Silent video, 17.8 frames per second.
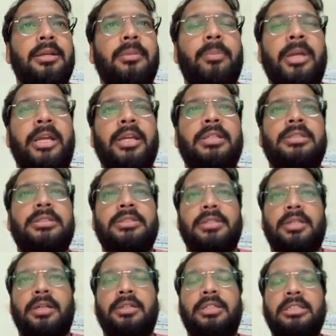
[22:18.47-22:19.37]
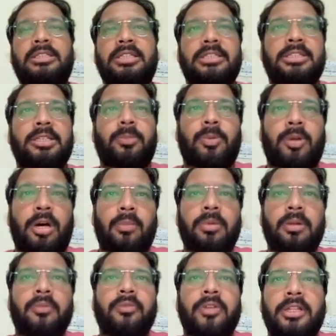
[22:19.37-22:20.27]
because this is the
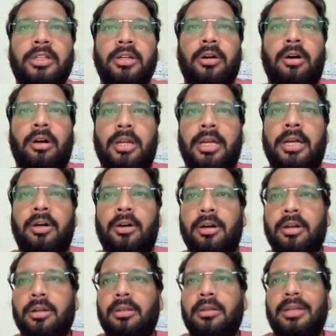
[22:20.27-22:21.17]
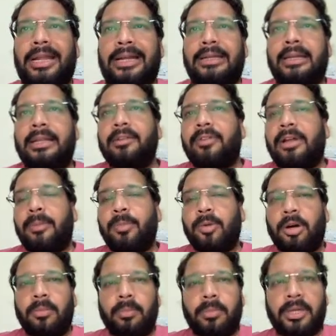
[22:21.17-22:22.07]
problem with Aura or Lightning Web
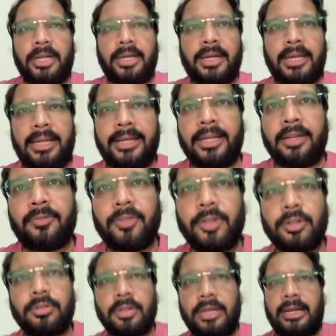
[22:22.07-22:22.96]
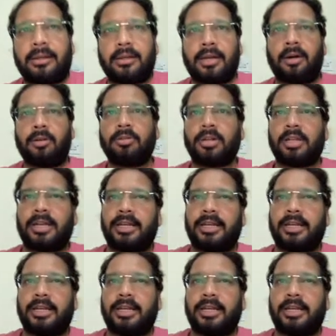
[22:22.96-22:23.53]
Component. Like if you encounter